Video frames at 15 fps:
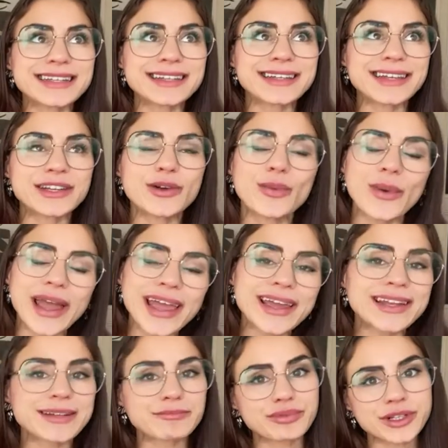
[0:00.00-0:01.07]
in a way,
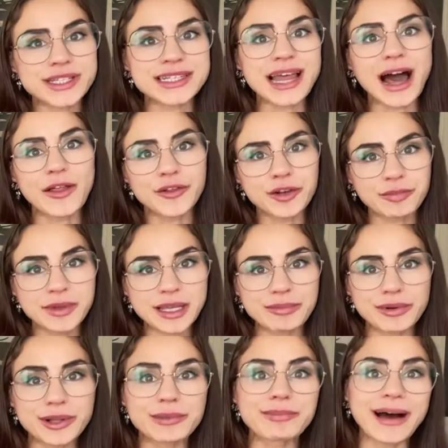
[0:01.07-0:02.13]
it puts other
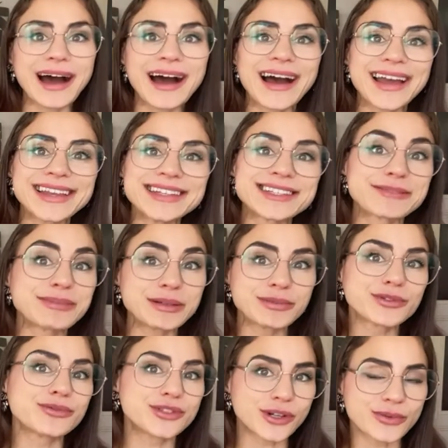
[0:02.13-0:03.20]
people behind, the people
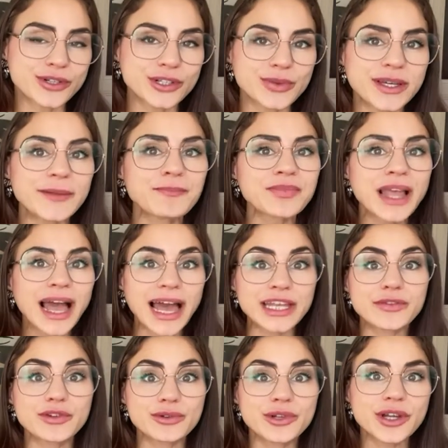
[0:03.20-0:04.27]
who don't do it. And
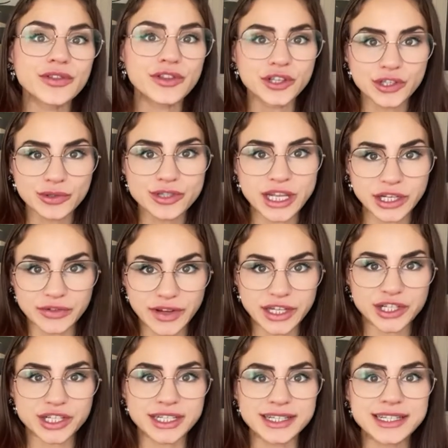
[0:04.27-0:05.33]
if you look at the new
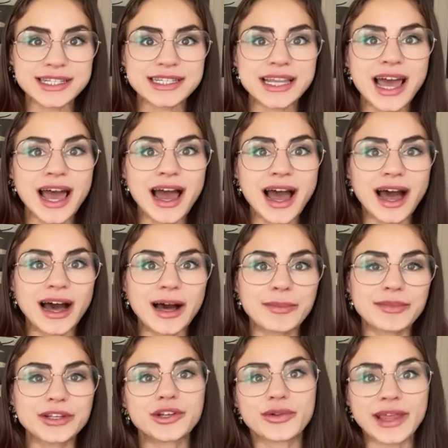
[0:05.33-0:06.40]
generations,
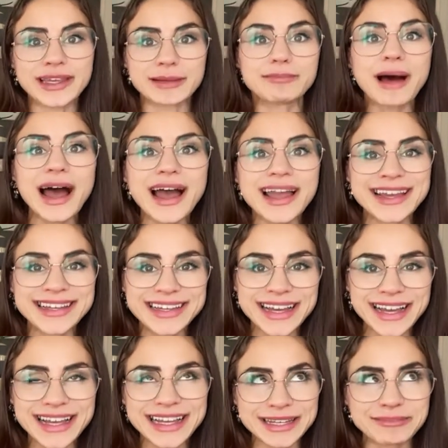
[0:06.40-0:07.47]
like in
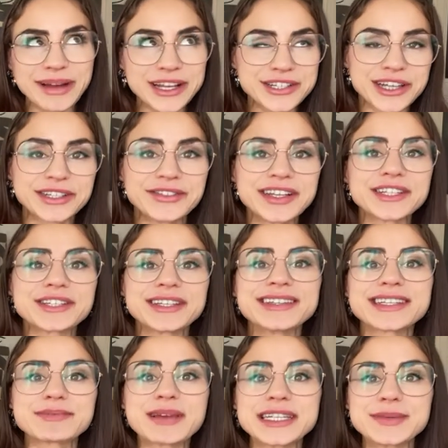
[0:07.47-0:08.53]
my generation,
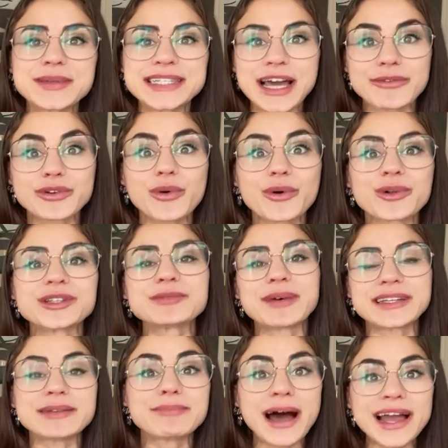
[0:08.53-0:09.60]
this makes me sound old, but
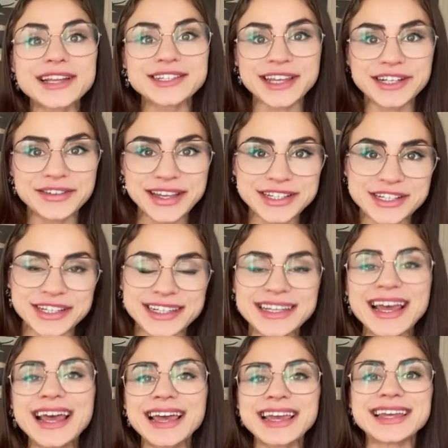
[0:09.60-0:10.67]
in my generation,
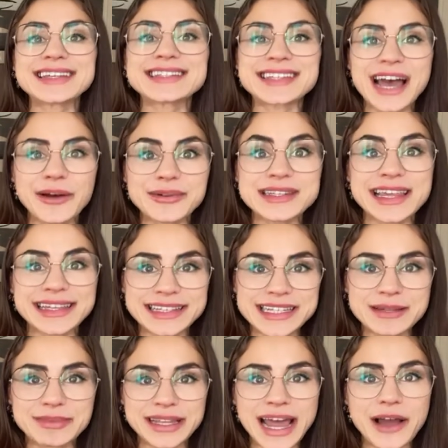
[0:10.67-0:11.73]
it sounds like it's
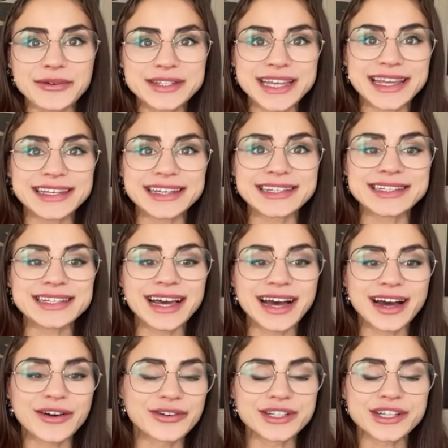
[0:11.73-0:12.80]
a bit outdated.
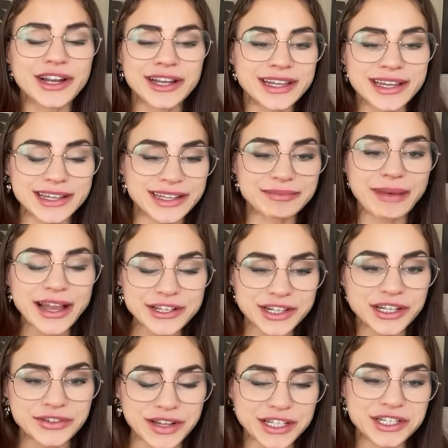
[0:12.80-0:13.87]
In my
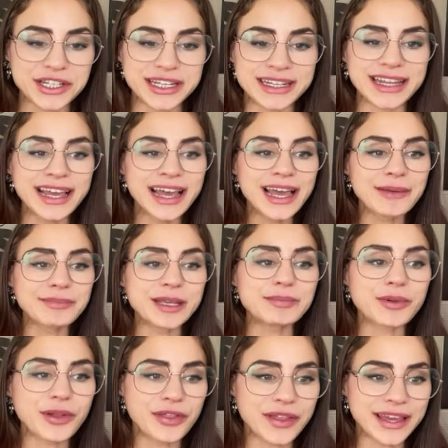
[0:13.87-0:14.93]
generation,
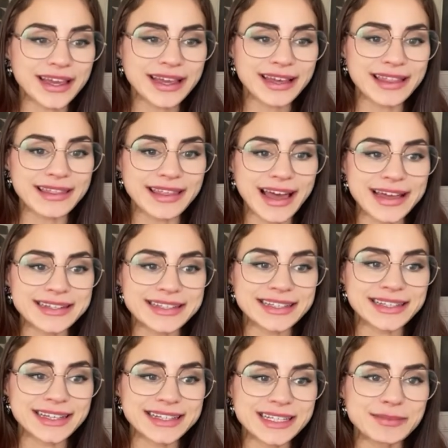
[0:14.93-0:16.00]
people think that
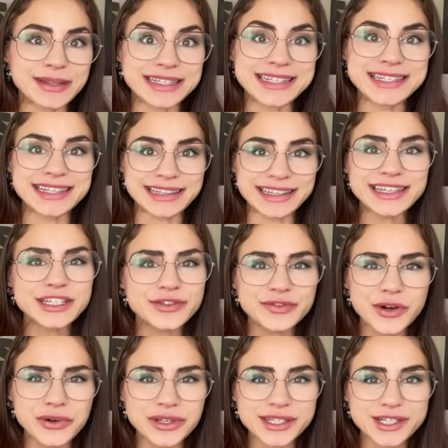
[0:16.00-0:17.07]
it's a bit silly to
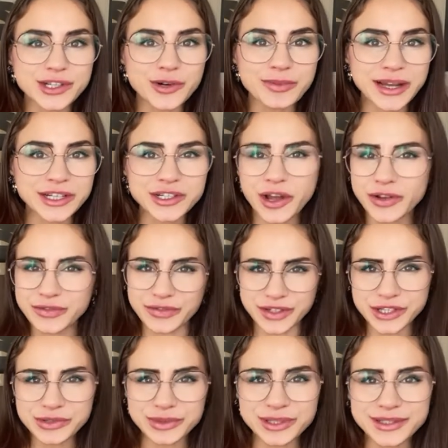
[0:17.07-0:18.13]
focus so much on
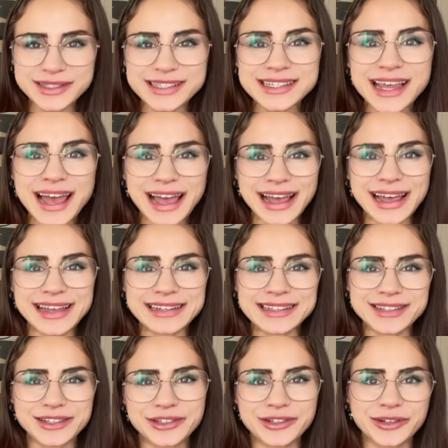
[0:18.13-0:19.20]
visuals
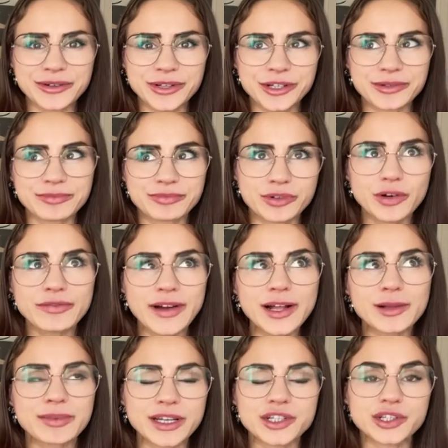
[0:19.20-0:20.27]
and, your profile
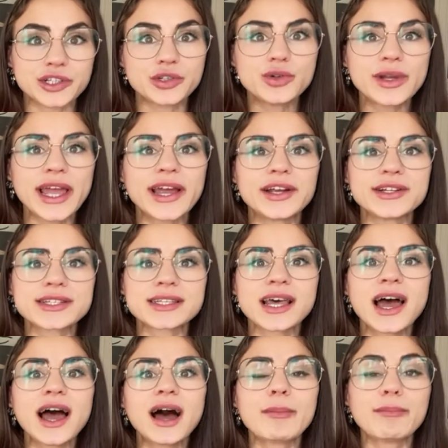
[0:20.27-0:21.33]
picture, who cares?
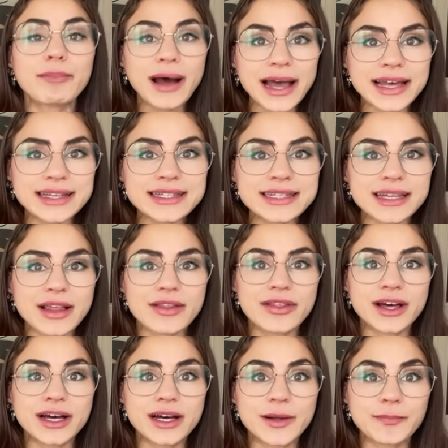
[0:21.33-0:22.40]
But
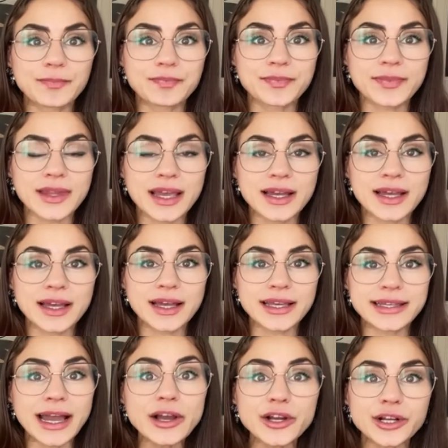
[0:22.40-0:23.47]
the
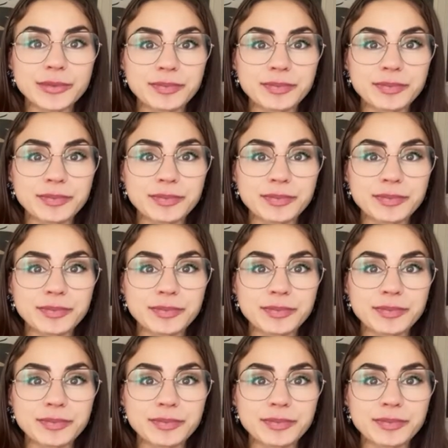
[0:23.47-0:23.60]
younger